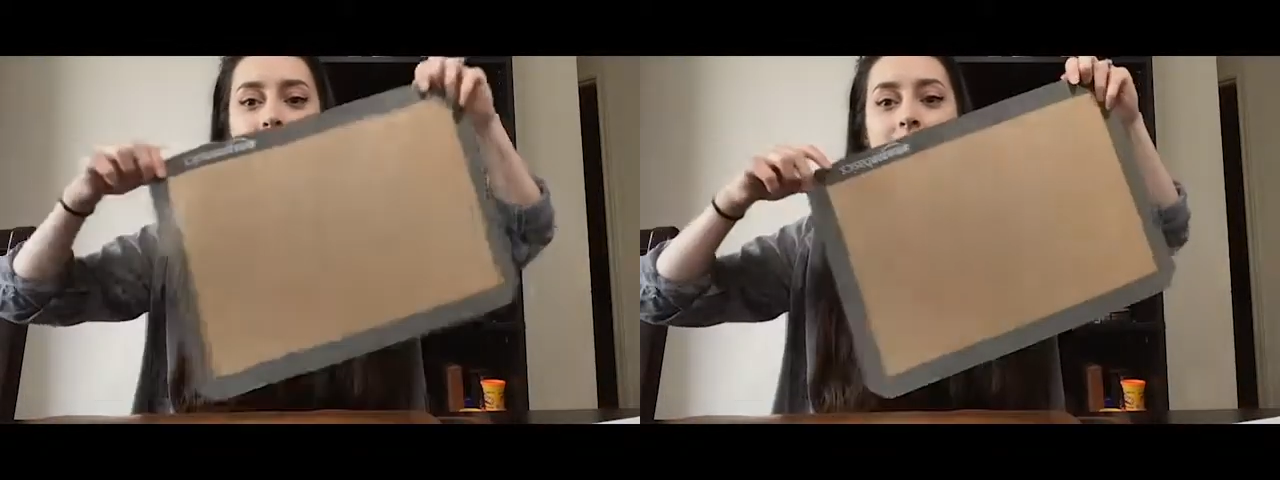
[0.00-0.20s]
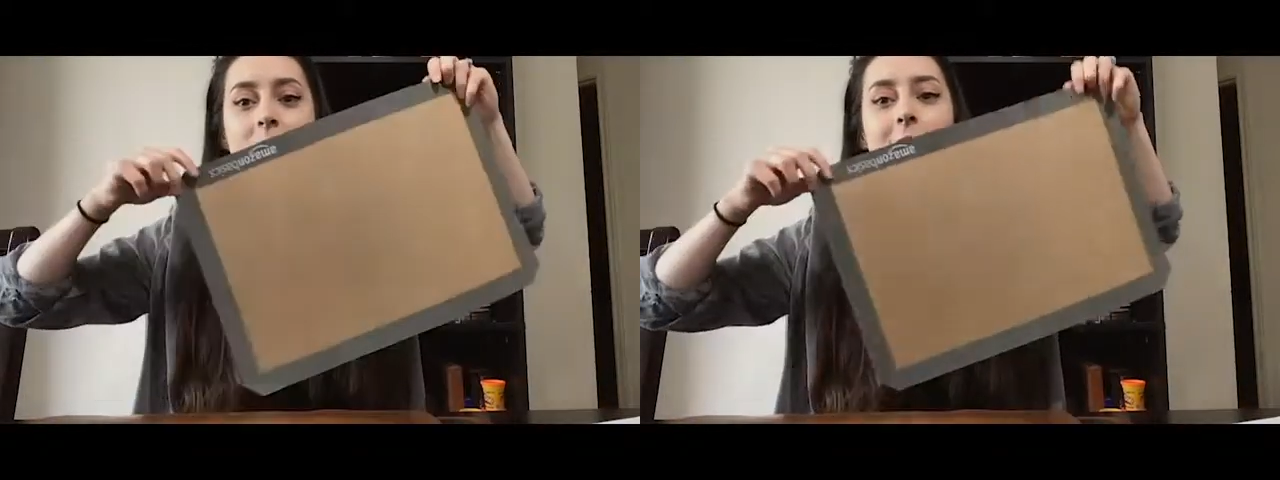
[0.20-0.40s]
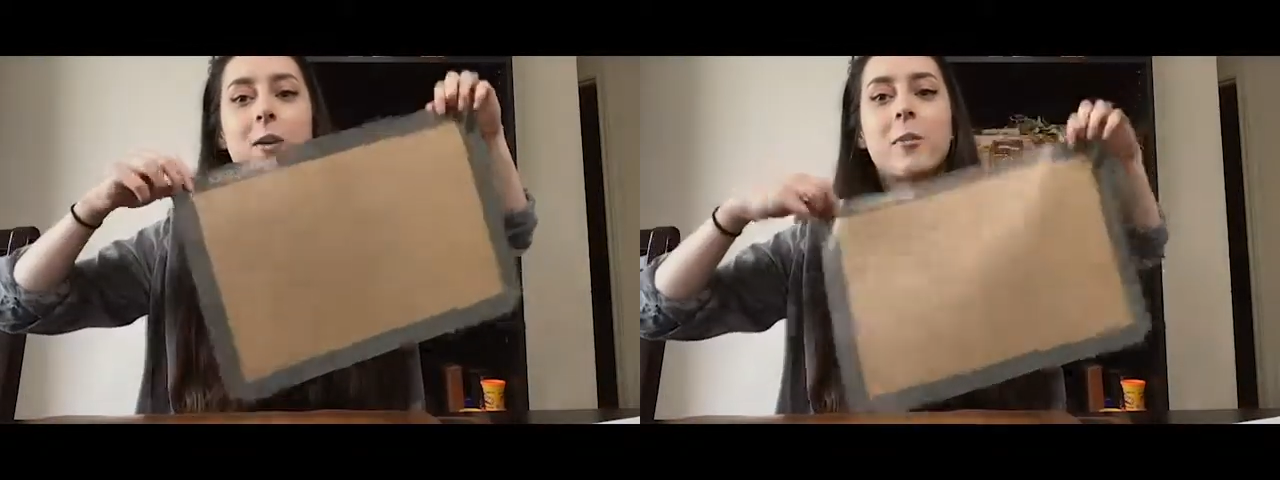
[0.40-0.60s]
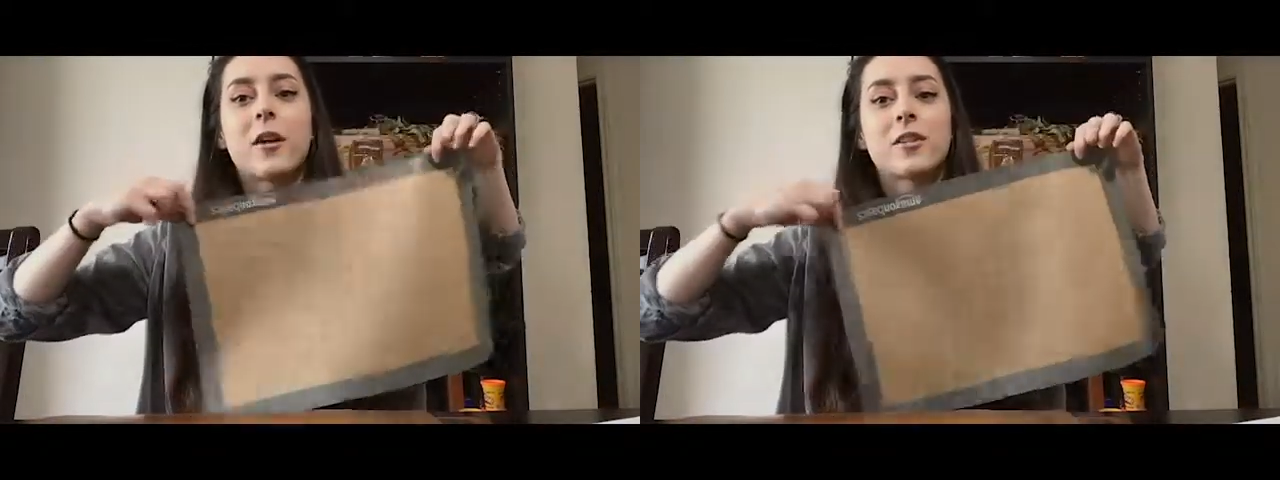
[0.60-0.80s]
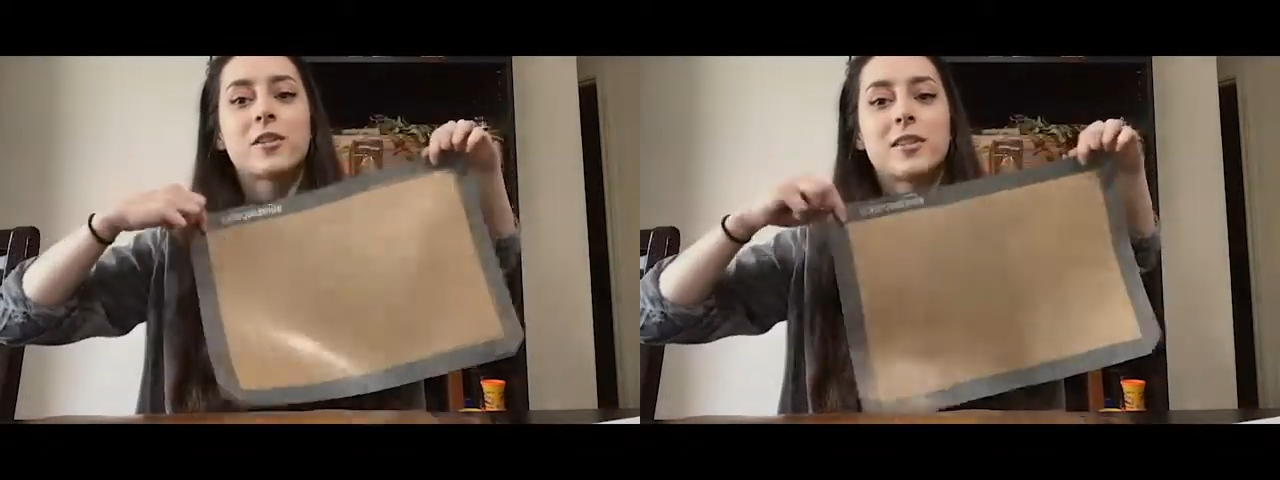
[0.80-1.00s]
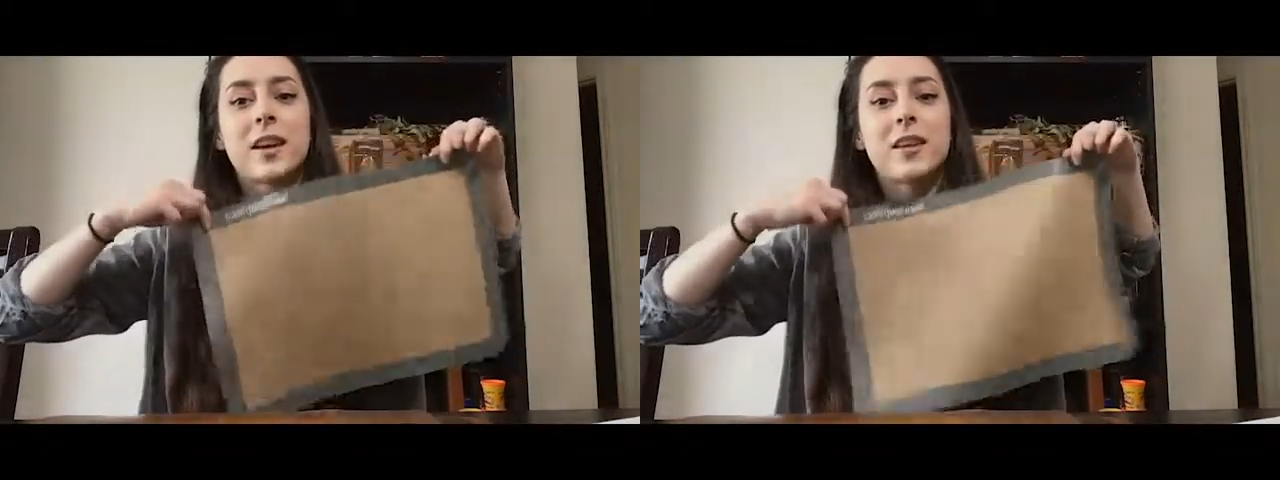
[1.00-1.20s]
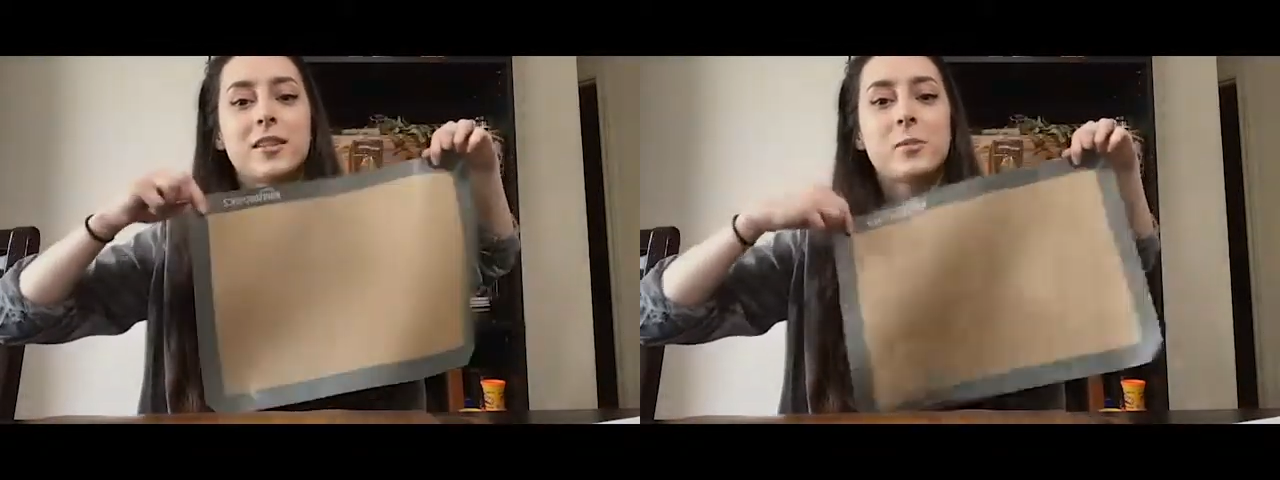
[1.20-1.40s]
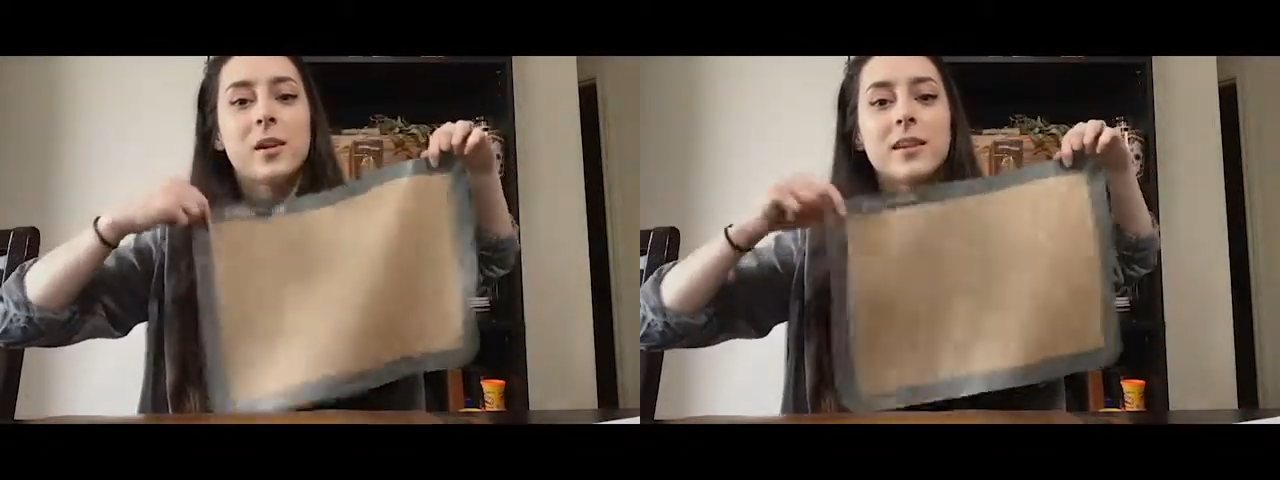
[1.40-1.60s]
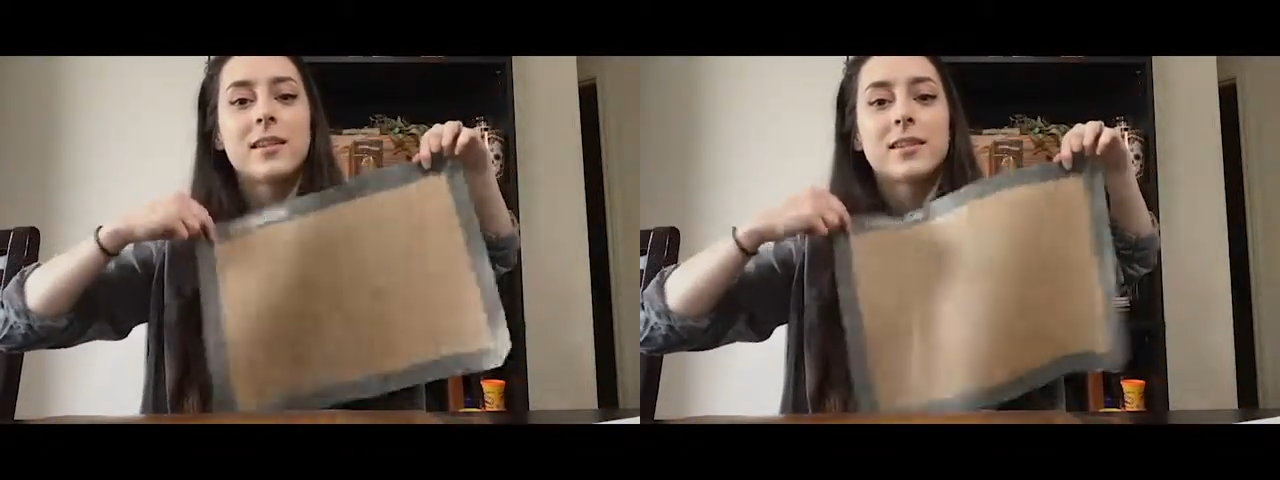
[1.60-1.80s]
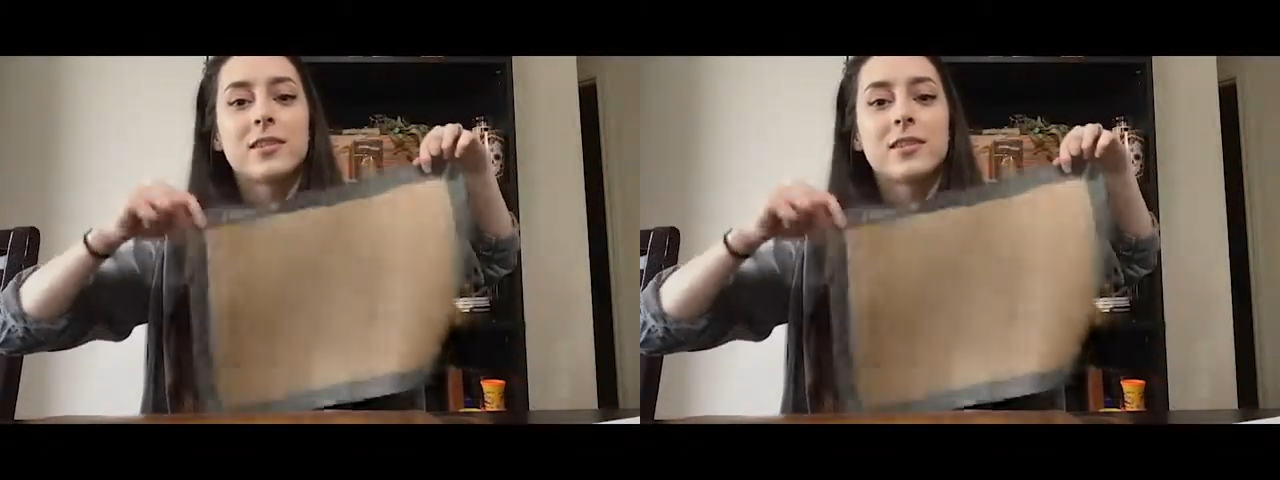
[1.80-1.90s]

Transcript: There are water stains because